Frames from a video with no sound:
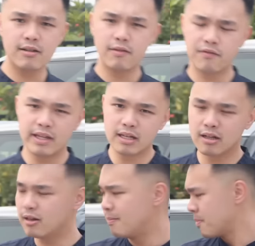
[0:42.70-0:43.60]
of the
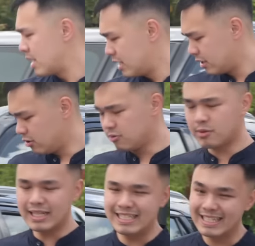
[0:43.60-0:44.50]
vehicle, you'll
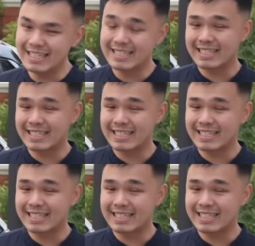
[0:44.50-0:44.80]
really see the